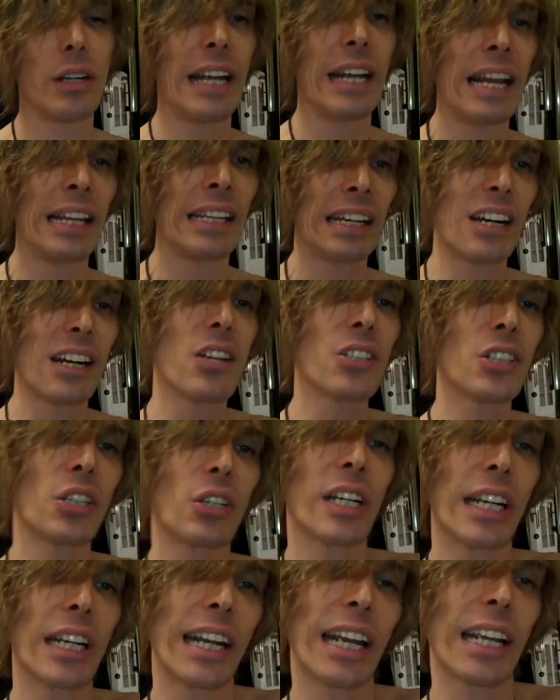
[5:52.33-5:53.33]
And they're
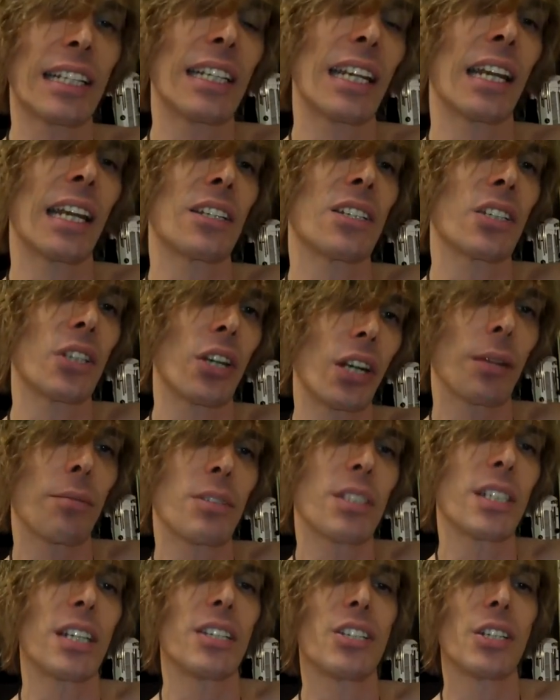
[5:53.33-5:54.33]
also connecting
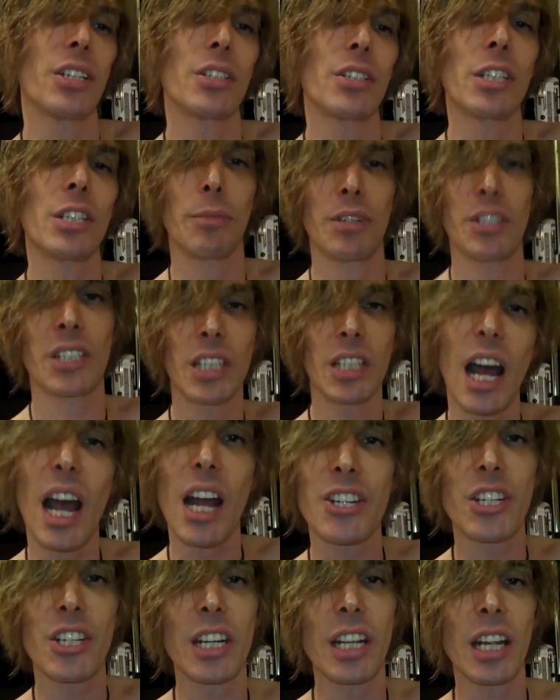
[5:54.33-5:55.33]
circumcision to
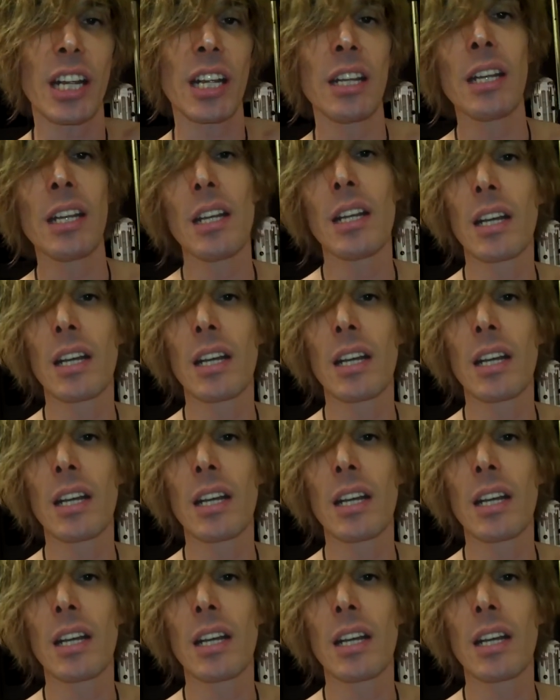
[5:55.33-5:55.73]
misogyny,